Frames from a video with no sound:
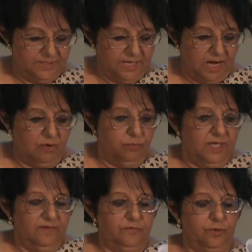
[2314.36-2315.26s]
till now,
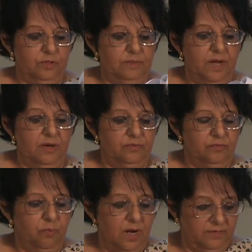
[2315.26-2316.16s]
we have talked about
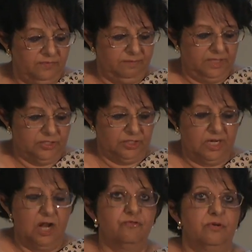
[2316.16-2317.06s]
one of the major
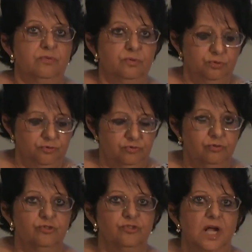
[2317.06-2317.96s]
cultural routes,
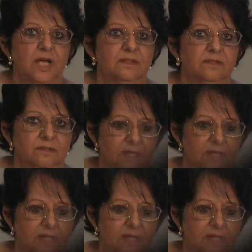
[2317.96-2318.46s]
Gujarat